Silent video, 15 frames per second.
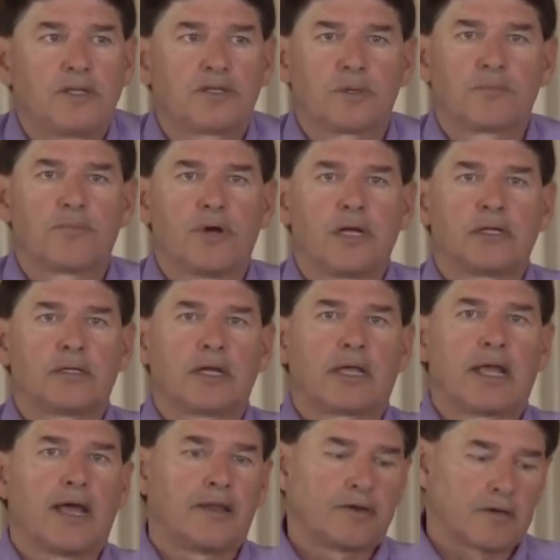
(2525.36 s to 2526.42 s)
mean to bring
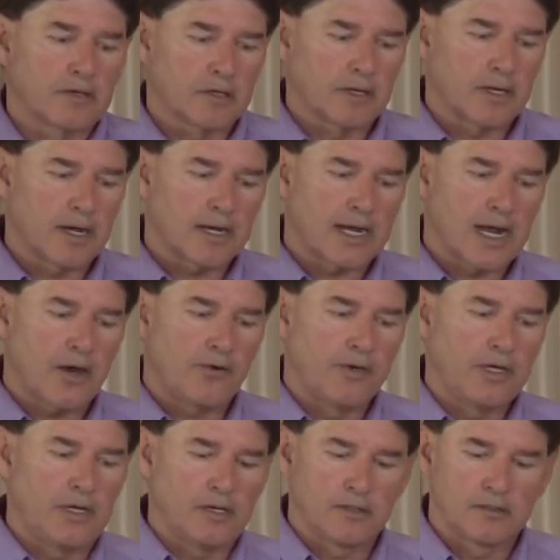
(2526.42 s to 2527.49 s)
together a
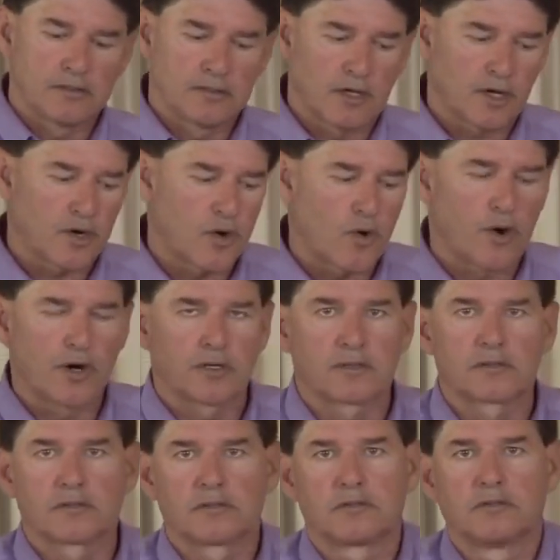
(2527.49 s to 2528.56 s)
county, a
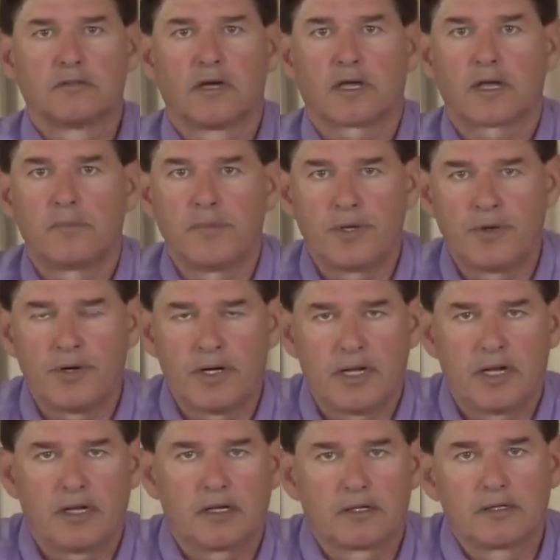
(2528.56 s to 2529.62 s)
court, a
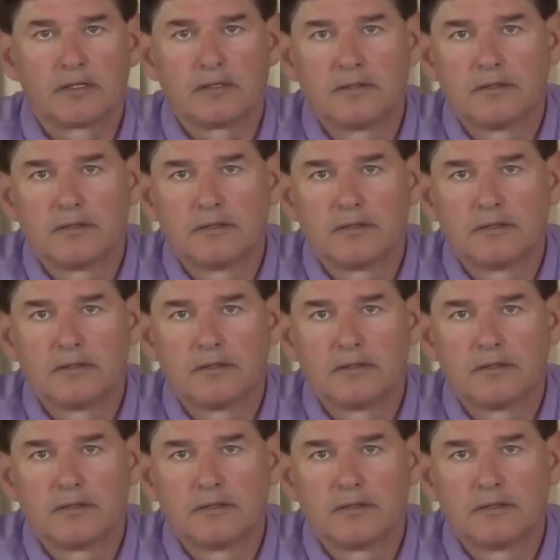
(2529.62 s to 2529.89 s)
community.